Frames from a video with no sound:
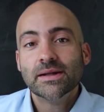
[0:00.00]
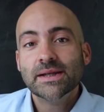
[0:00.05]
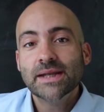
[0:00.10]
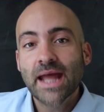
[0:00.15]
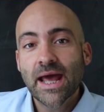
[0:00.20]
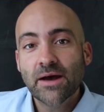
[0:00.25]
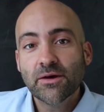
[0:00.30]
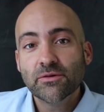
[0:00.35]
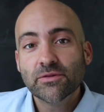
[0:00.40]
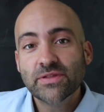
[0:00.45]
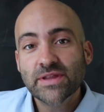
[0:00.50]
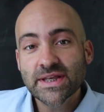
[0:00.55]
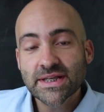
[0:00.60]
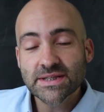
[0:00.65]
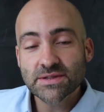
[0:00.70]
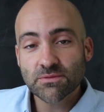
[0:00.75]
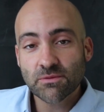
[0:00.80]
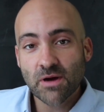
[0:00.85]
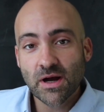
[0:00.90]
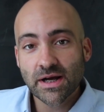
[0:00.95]
Now,
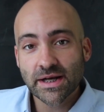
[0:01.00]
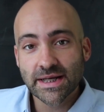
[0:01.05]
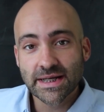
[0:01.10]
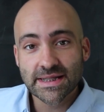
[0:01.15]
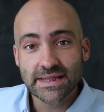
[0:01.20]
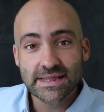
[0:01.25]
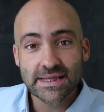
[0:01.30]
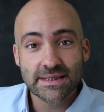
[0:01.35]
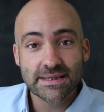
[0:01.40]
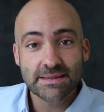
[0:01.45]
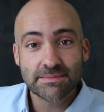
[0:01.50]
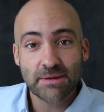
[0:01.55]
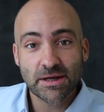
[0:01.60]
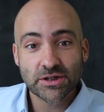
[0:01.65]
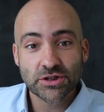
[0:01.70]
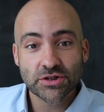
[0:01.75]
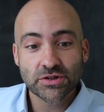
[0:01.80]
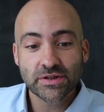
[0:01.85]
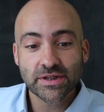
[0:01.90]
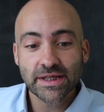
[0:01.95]
these rockets,
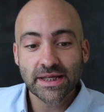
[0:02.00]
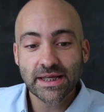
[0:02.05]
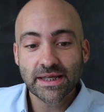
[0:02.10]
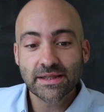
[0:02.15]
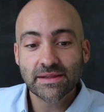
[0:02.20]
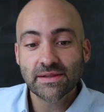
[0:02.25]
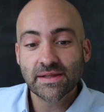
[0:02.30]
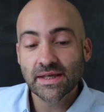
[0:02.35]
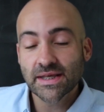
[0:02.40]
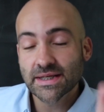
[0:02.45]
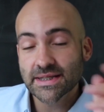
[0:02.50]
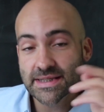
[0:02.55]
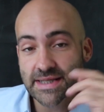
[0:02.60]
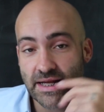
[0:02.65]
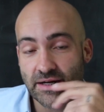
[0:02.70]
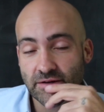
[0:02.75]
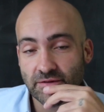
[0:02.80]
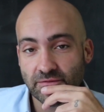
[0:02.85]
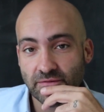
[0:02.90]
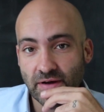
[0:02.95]
especially the
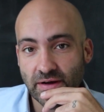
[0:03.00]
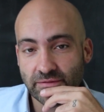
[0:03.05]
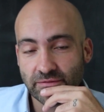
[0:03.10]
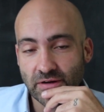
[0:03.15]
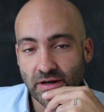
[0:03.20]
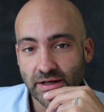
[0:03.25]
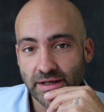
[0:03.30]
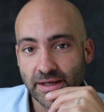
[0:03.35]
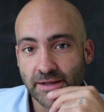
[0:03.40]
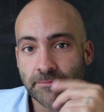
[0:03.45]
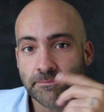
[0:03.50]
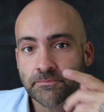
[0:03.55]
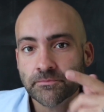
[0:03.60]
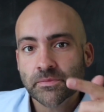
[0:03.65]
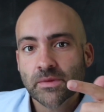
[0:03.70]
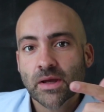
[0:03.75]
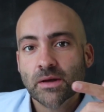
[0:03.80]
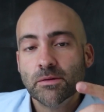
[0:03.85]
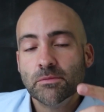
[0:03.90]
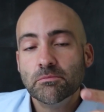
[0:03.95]
Saturn V rocket,
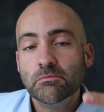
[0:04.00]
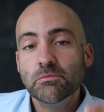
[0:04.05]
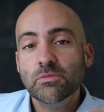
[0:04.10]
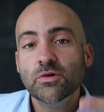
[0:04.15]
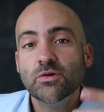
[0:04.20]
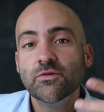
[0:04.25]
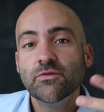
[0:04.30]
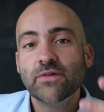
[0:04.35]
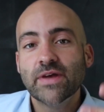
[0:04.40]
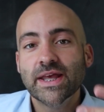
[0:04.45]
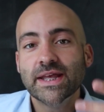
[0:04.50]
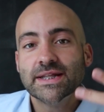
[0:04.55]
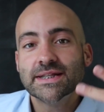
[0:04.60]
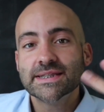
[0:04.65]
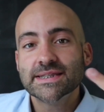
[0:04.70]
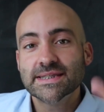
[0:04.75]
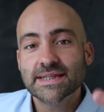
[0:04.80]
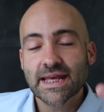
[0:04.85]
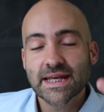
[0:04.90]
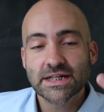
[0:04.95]
move in
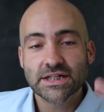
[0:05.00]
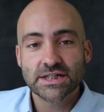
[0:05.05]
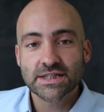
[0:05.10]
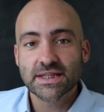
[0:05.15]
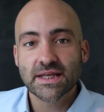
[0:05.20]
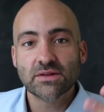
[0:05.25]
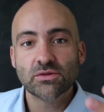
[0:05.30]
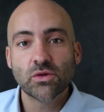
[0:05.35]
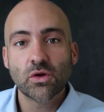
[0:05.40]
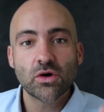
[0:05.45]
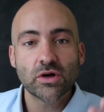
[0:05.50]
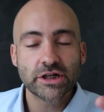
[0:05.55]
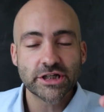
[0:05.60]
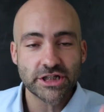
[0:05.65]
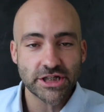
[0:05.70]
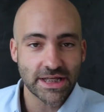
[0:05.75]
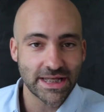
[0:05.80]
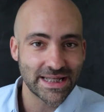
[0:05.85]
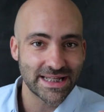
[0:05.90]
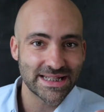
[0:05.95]
stages. They
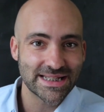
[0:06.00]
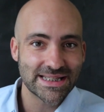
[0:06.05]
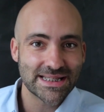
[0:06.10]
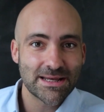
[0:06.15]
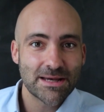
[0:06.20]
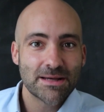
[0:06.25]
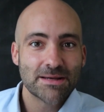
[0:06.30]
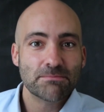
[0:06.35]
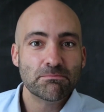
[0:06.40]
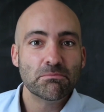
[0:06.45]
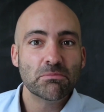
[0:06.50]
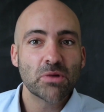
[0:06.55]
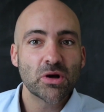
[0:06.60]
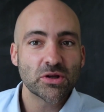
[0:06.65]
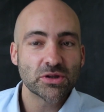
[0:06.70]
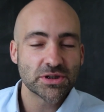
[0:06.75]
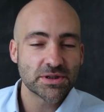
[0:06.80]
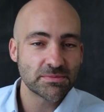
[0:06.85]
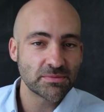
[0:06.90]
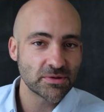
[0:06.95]
launch in
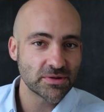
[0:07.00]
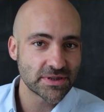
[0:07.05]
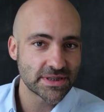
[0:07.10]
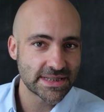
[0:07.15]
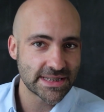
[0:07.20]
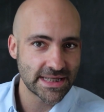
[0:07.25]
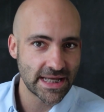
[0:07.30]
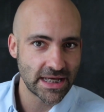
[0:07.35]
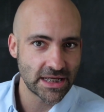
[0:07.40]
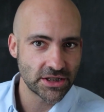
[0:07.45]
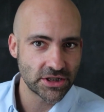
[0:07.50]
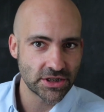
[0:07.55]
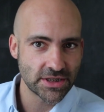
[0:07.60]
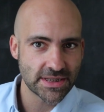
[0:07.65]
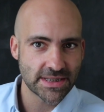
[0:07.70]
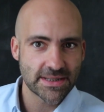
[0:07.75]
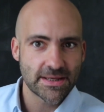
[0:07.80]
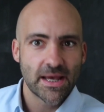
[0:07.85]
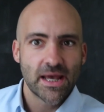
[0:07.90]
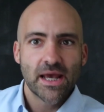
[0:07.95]
multiple
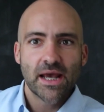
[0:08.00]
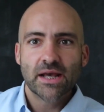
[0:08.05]
stages.